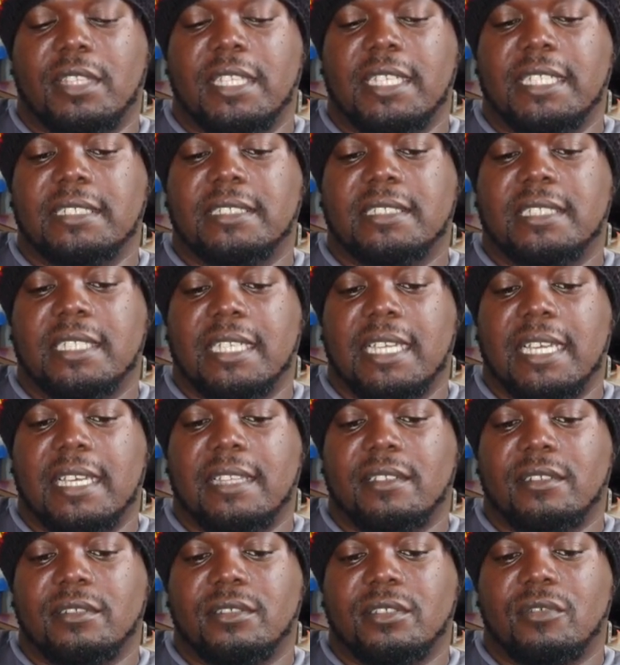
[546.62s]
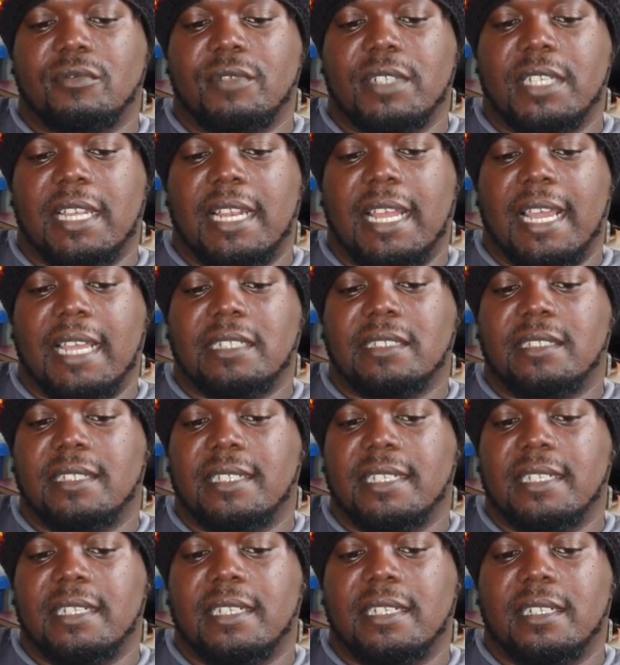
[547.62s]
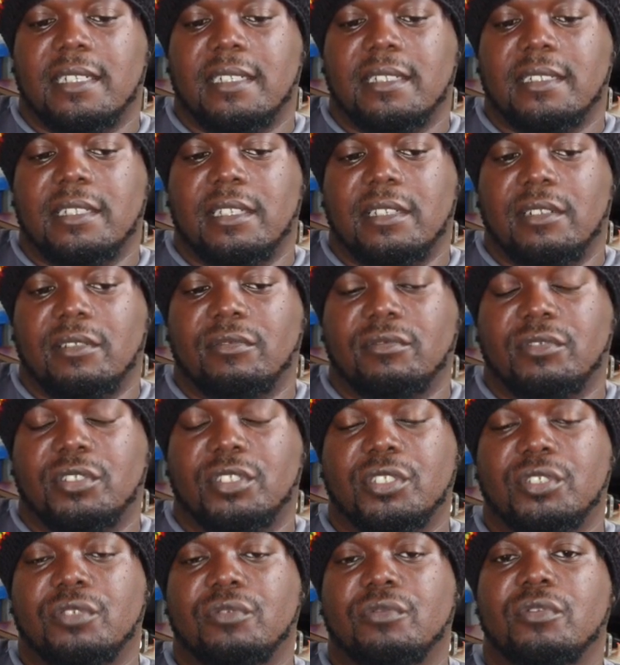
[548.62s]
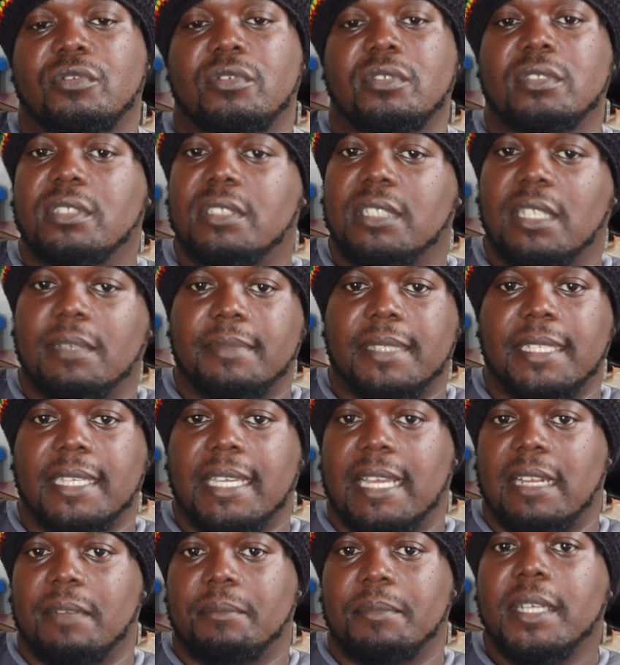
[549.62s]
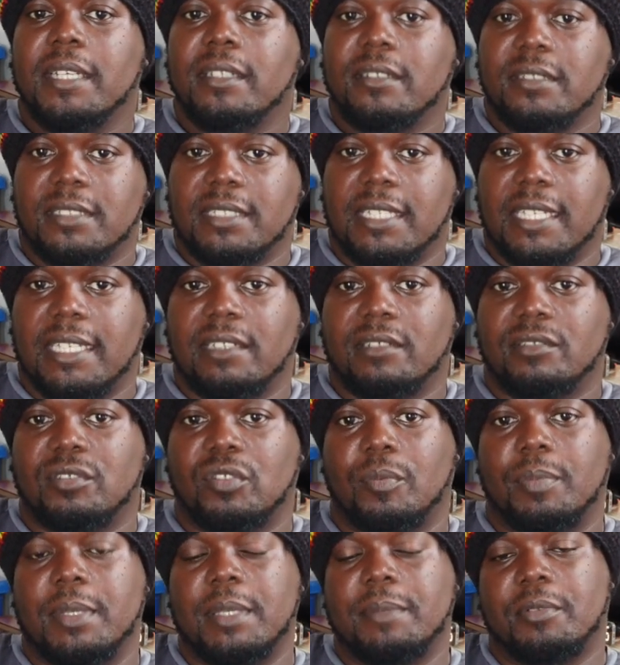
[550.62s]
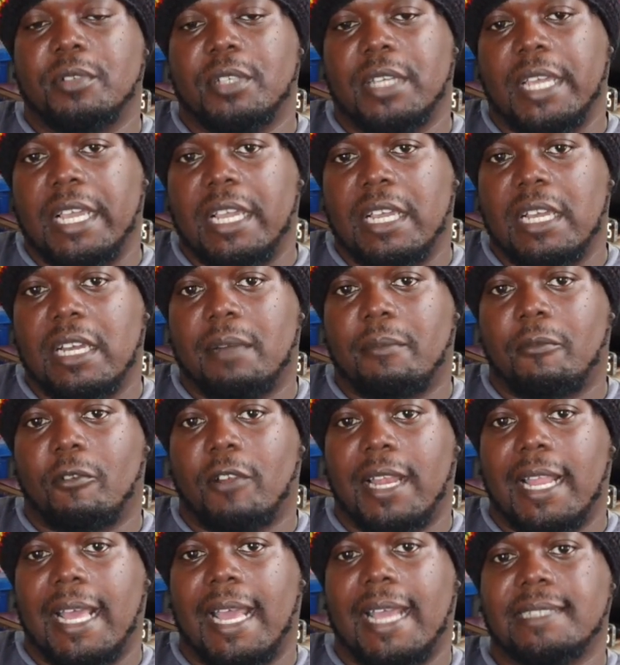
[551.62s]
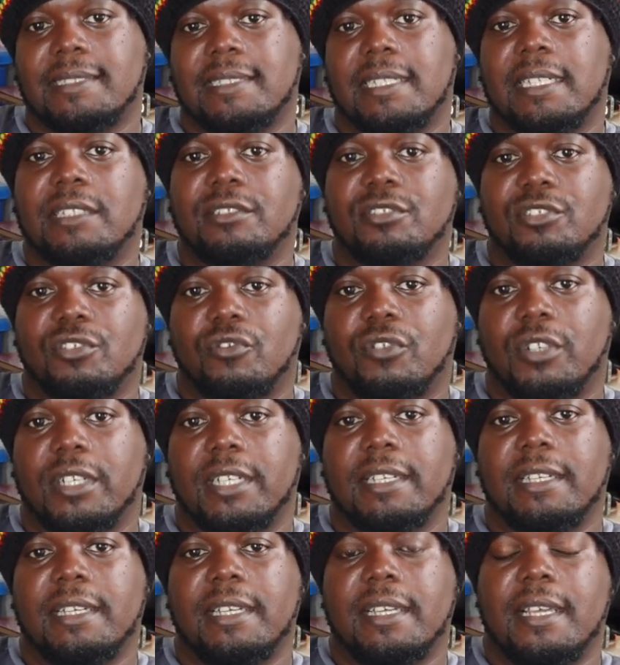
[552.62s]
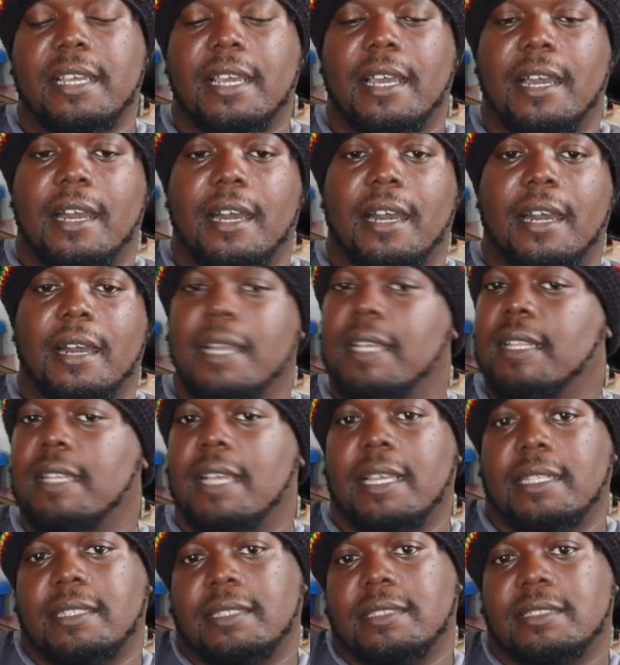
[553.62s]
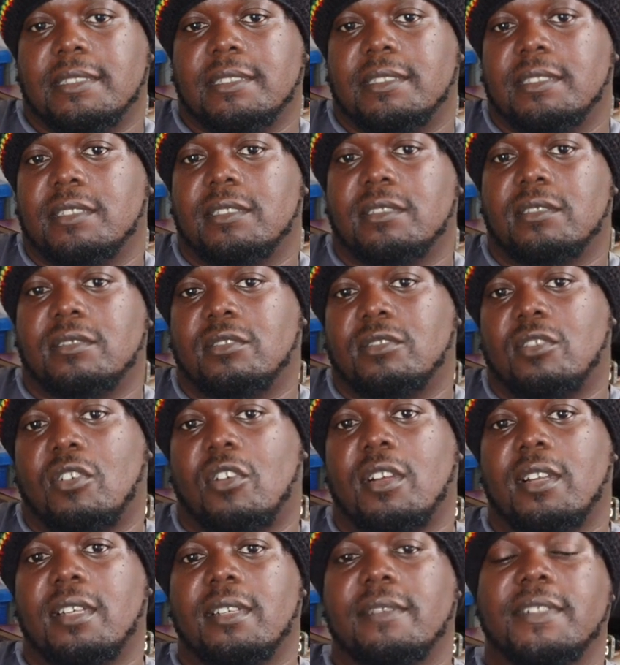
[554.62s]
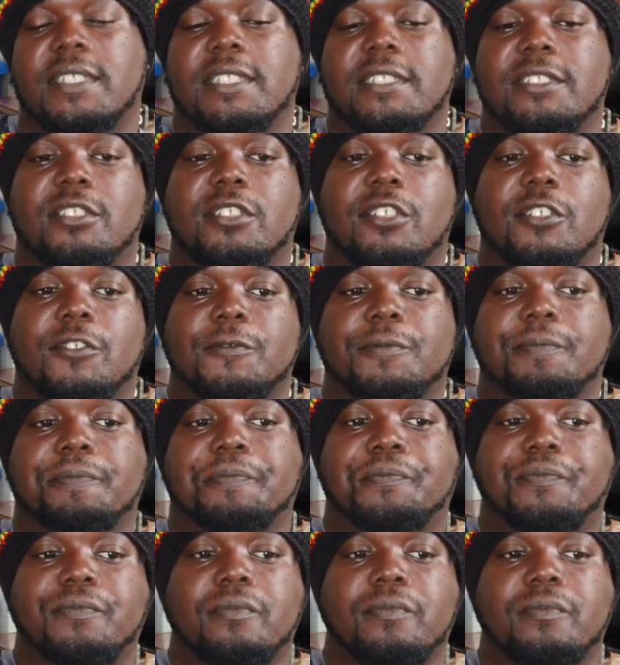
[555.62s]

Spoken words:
things together so we can actually, do something at a bigger scale so people can come, relax, and enjoy. And this is just the start of it. So,